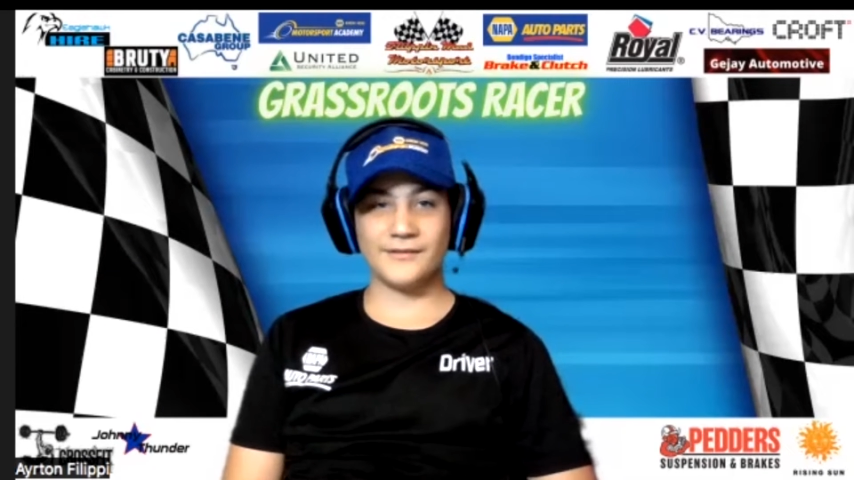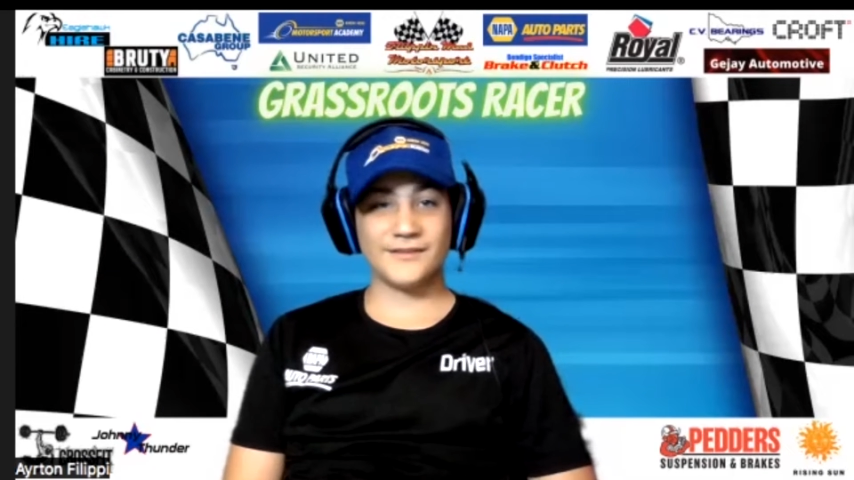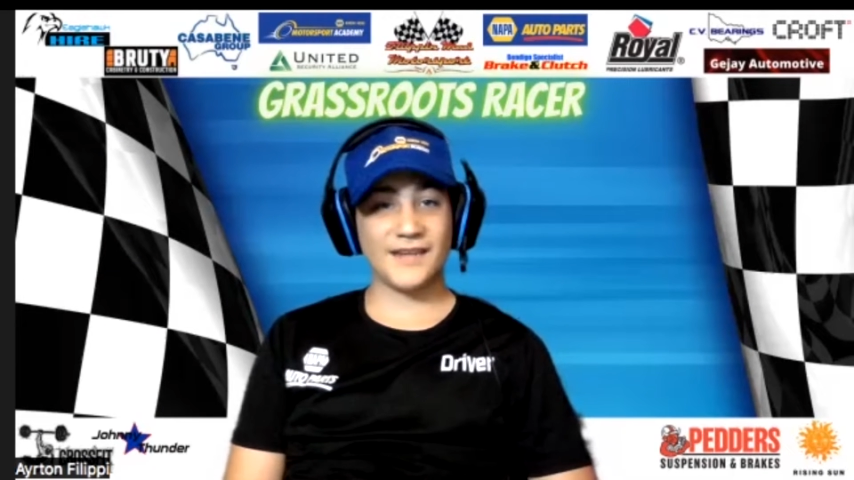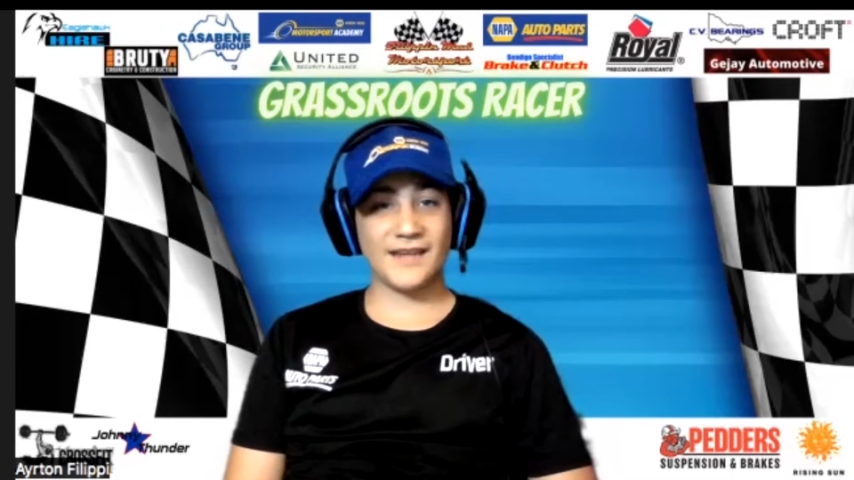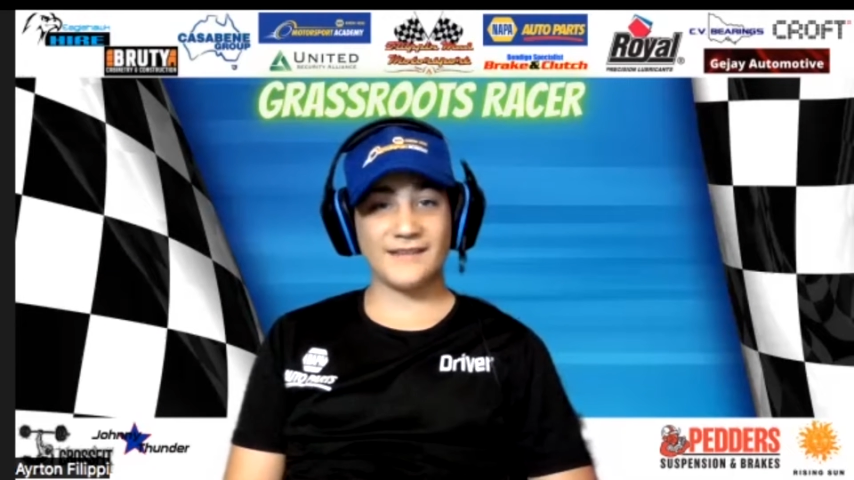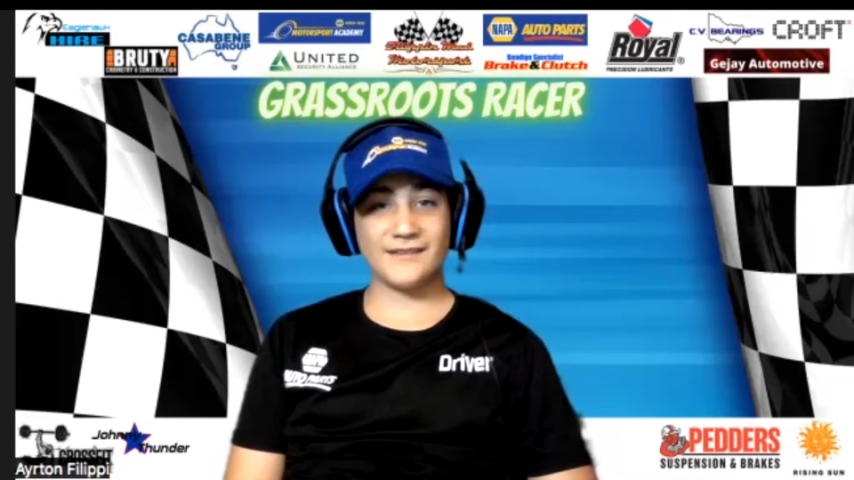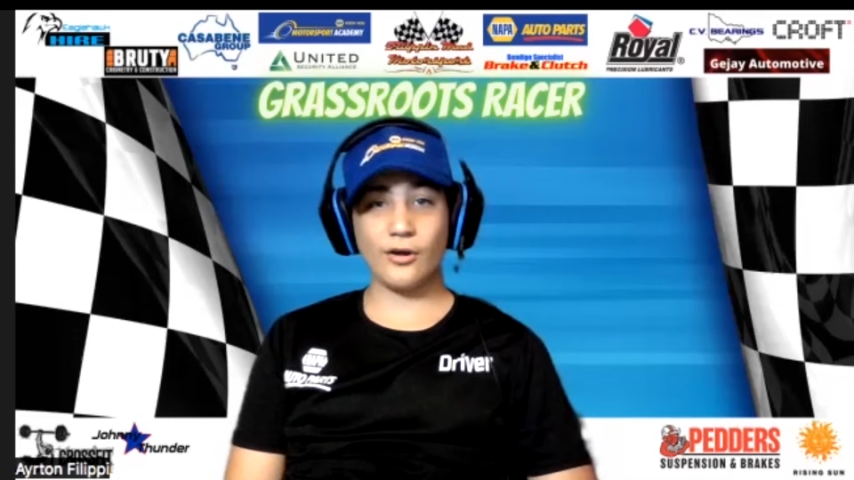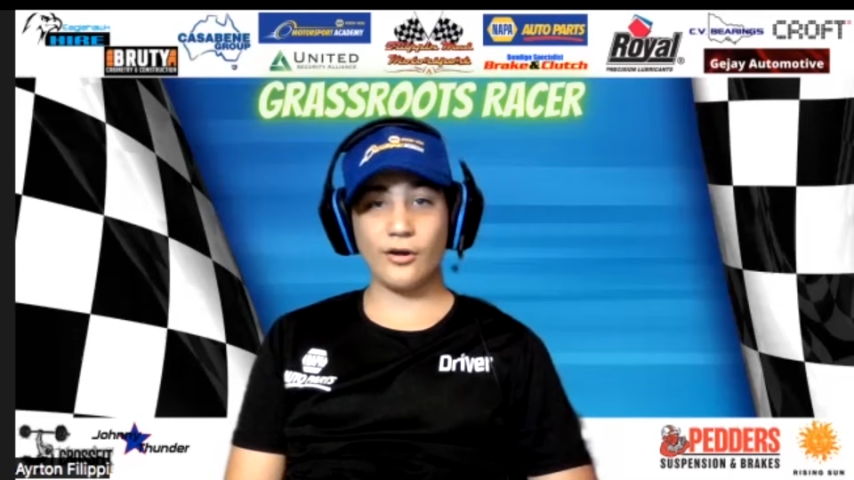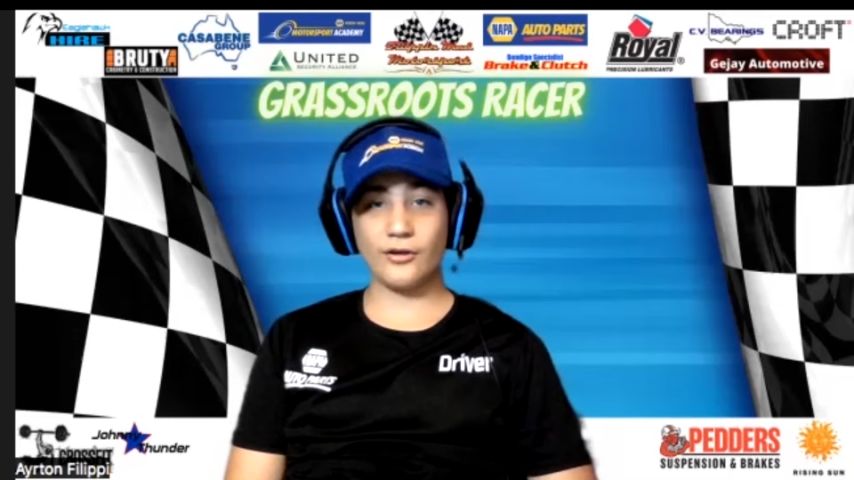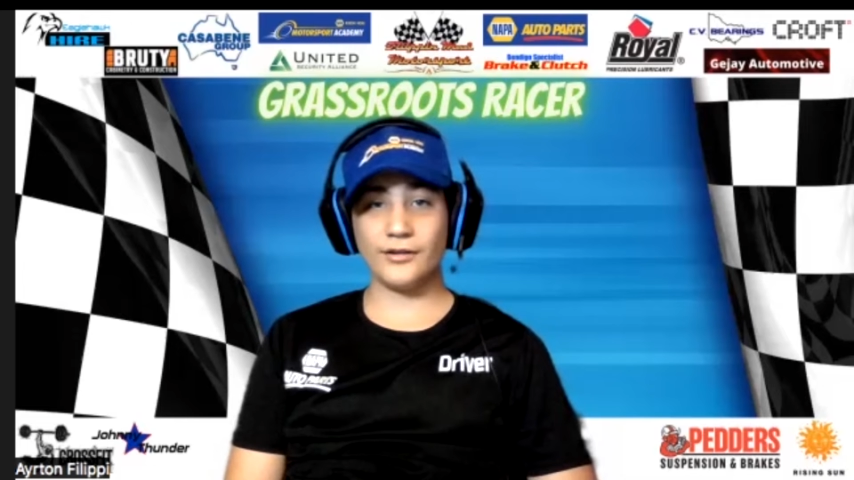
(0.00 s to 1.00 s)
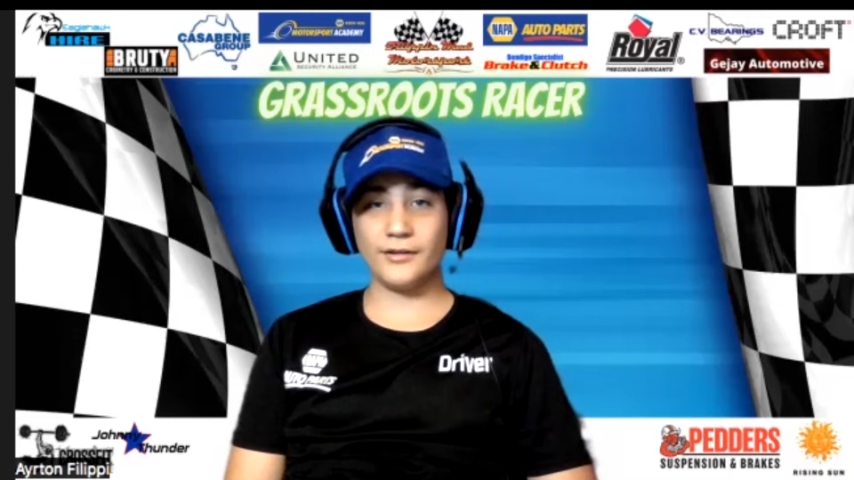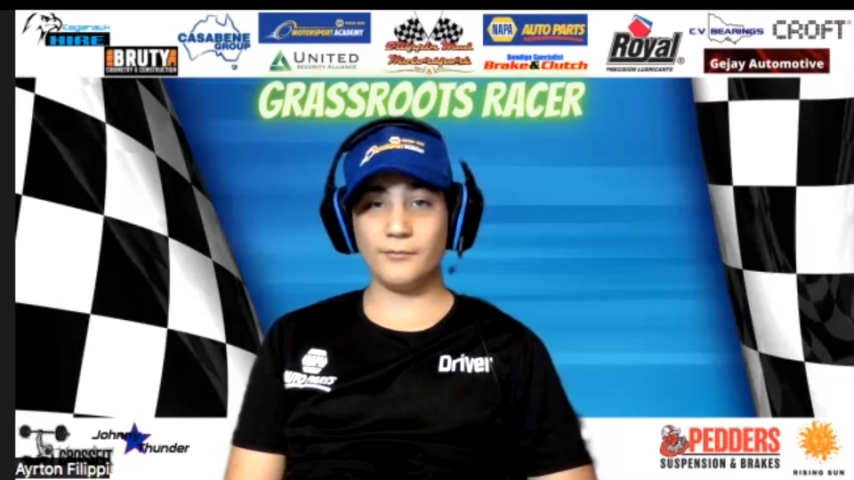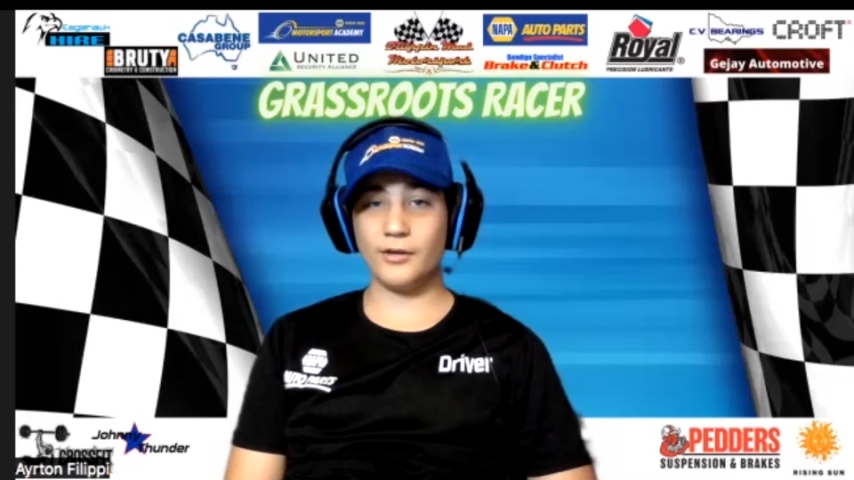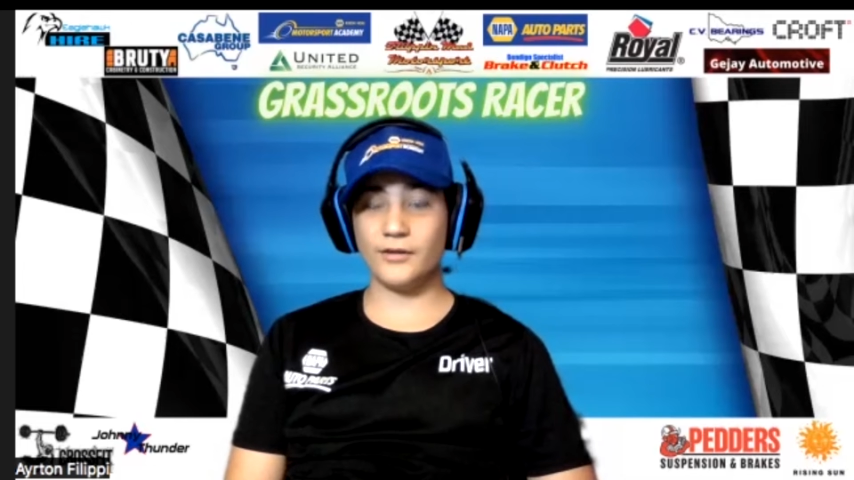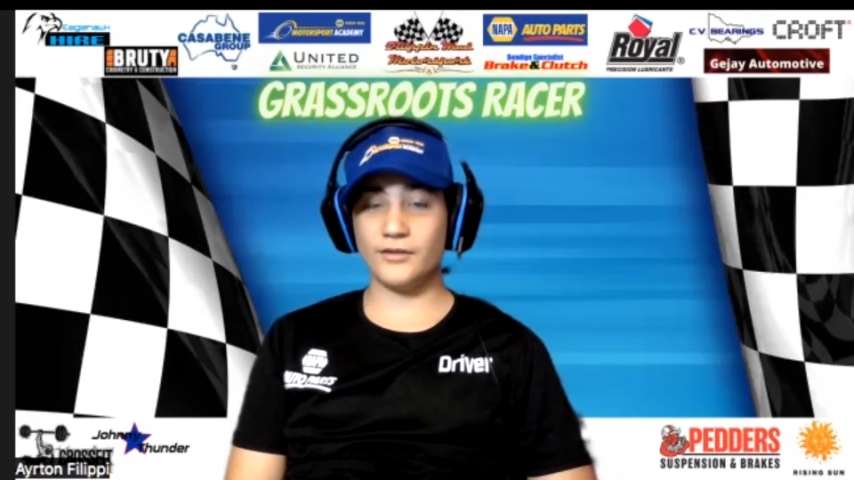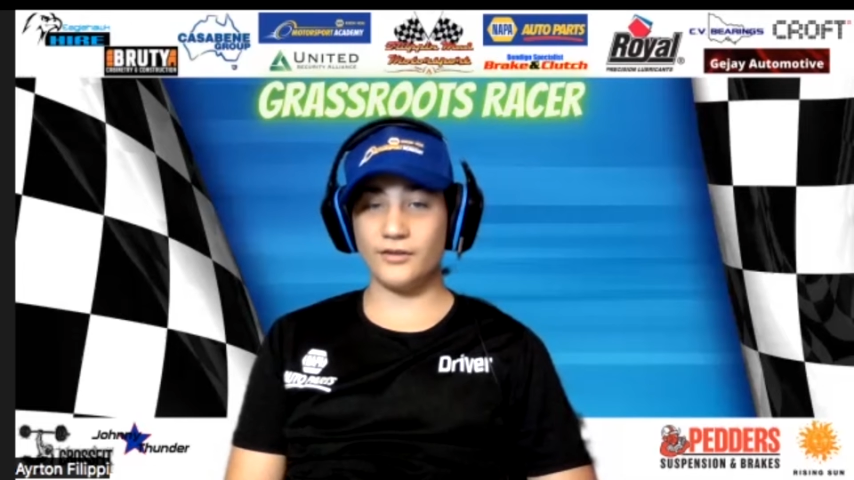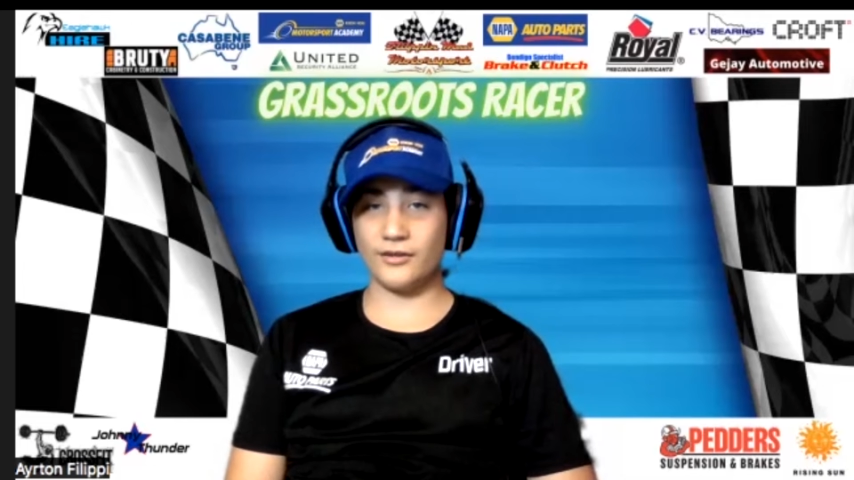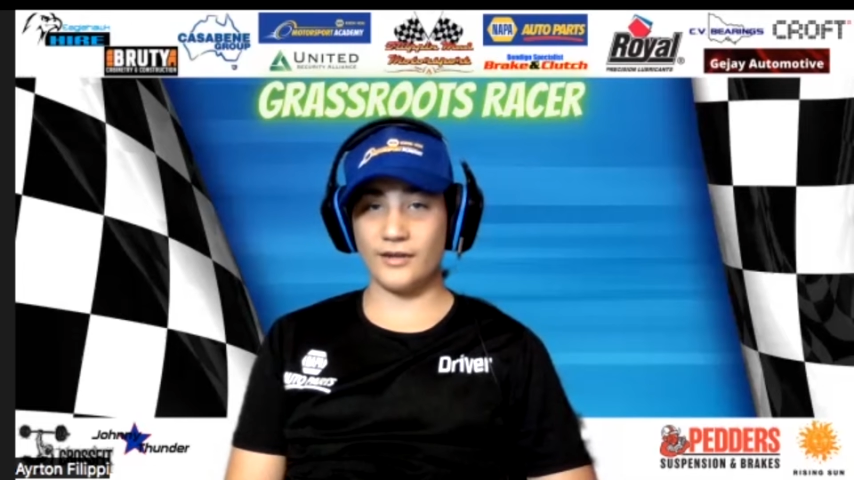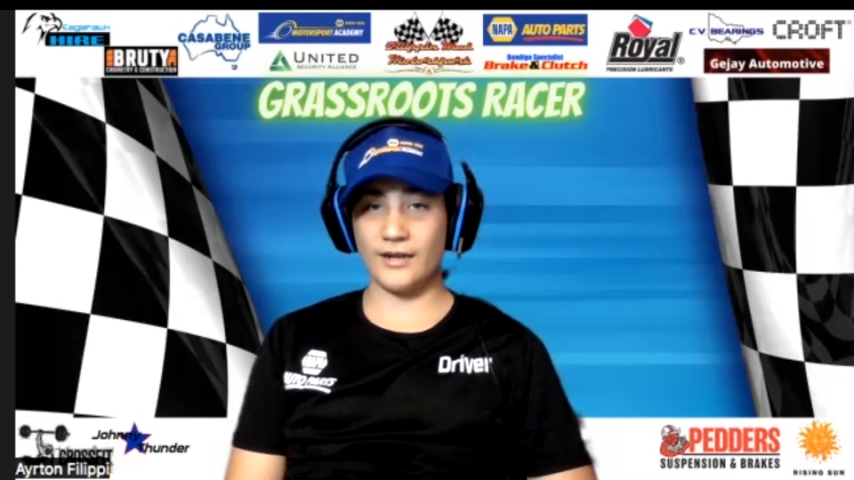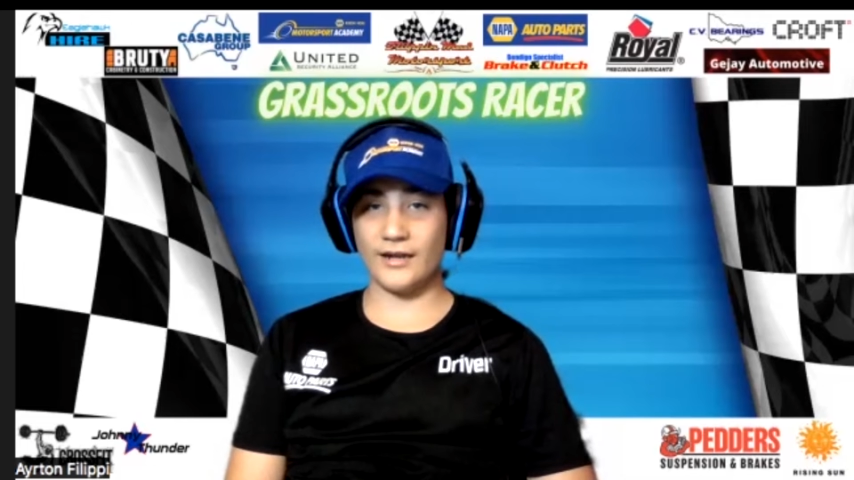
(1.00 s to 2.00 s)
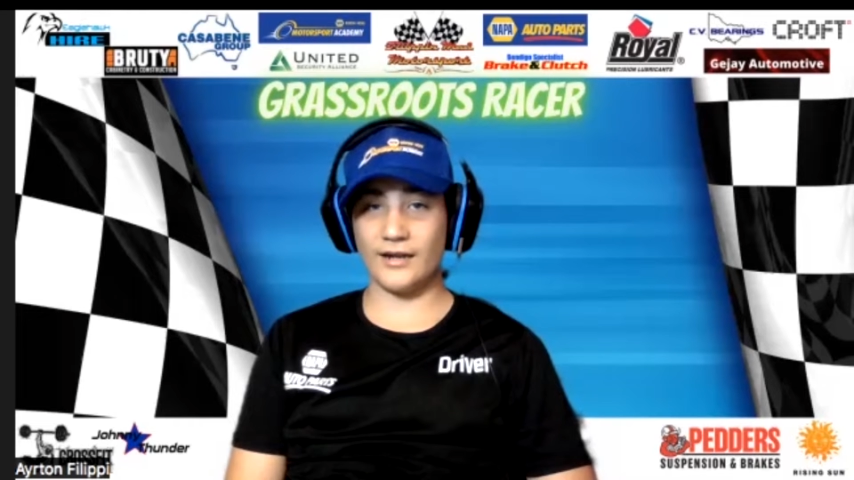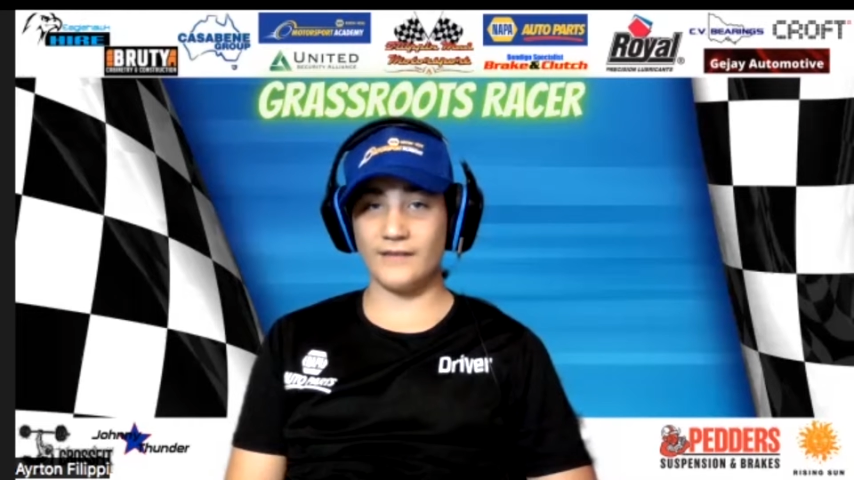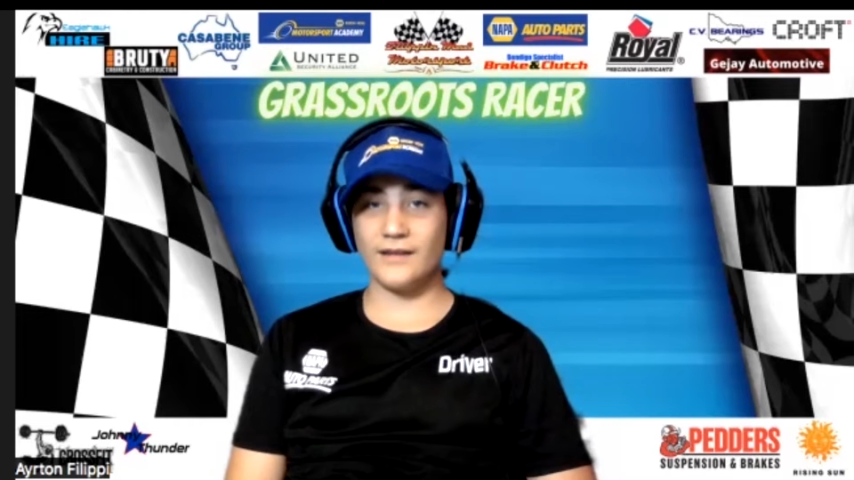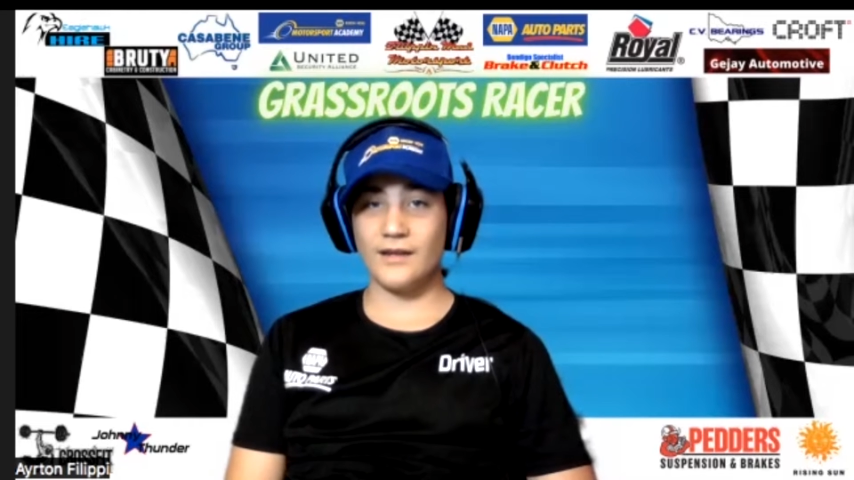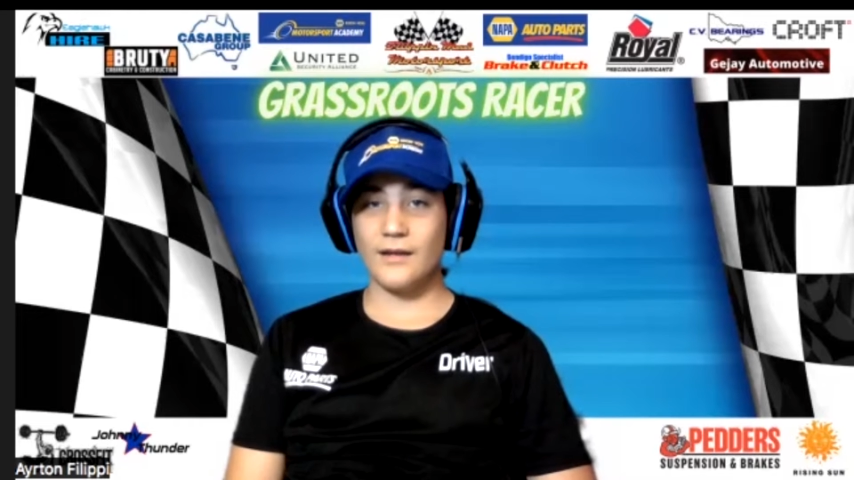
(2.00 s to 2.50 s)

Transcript: She has not only worked on her cars,